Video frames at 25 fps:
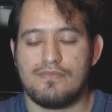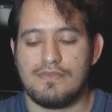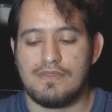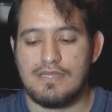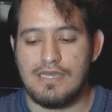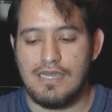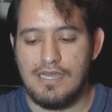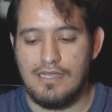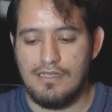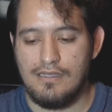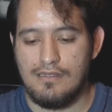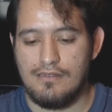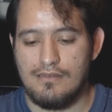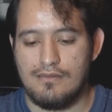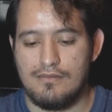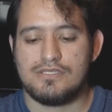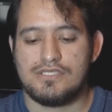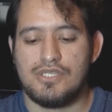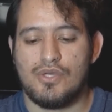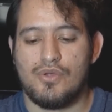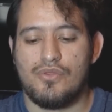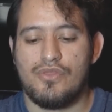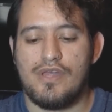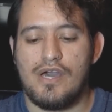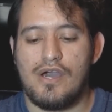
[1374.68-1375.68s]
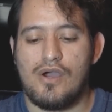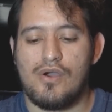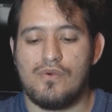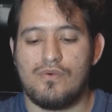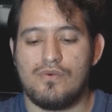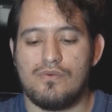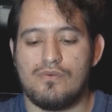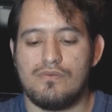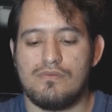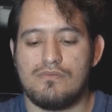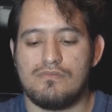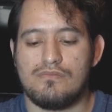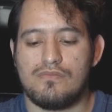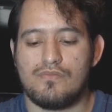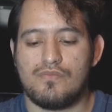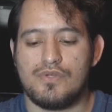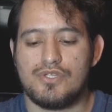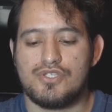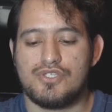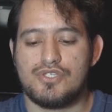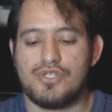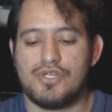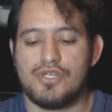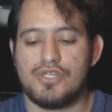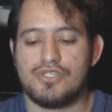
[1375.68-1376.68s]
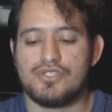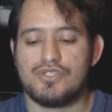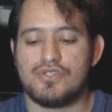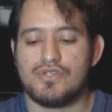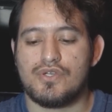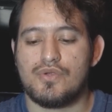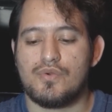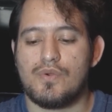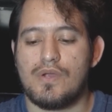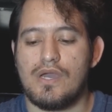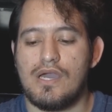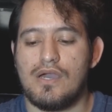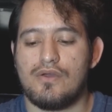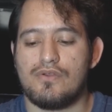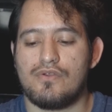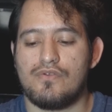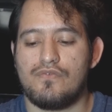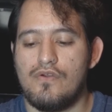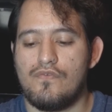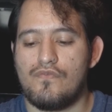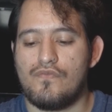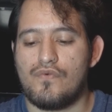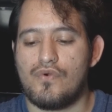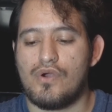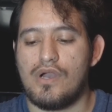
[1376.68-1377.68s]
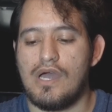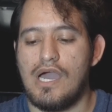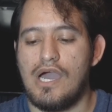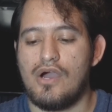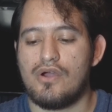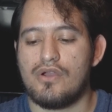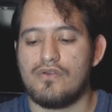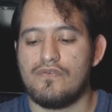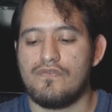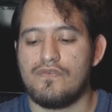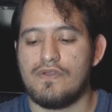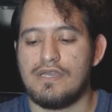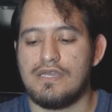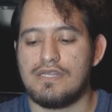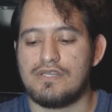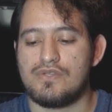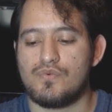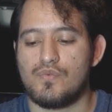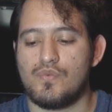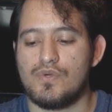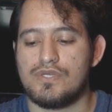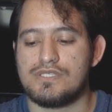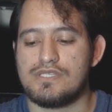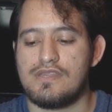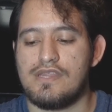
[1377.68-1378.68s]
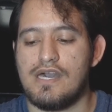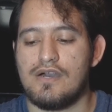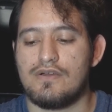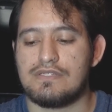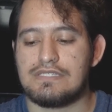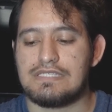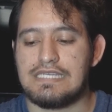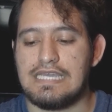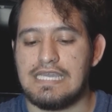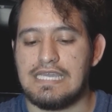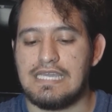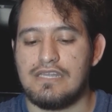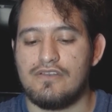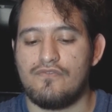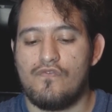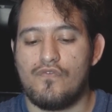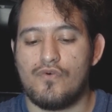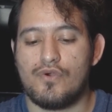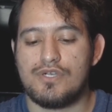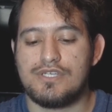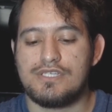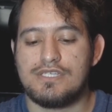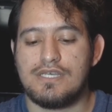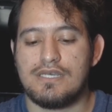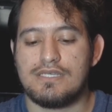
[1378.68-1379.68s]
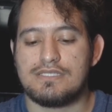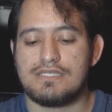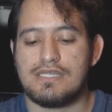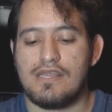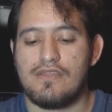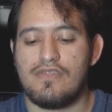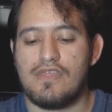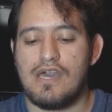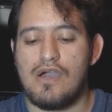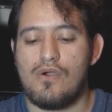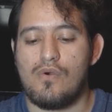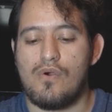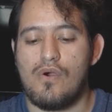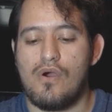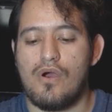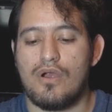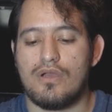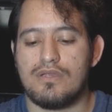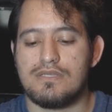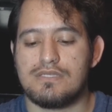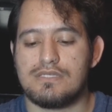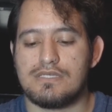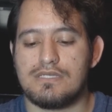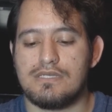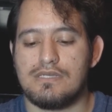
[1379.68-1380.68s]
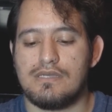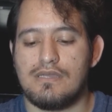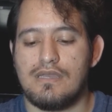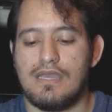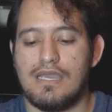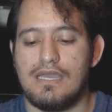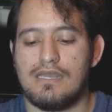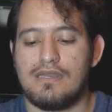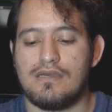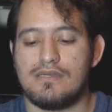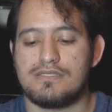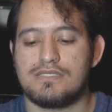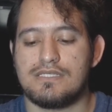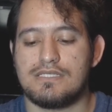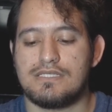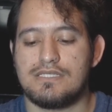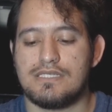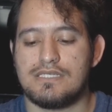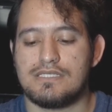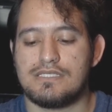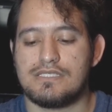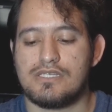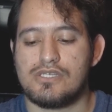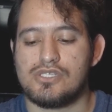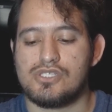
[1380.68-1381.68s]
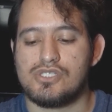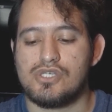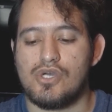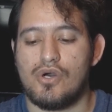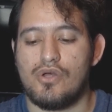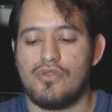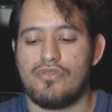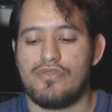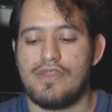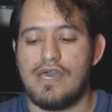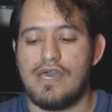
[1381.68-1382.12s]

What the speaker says: dying. Till thou return unto the ground, for out of it wast thou taken, for dust thou art, and unto dust shalt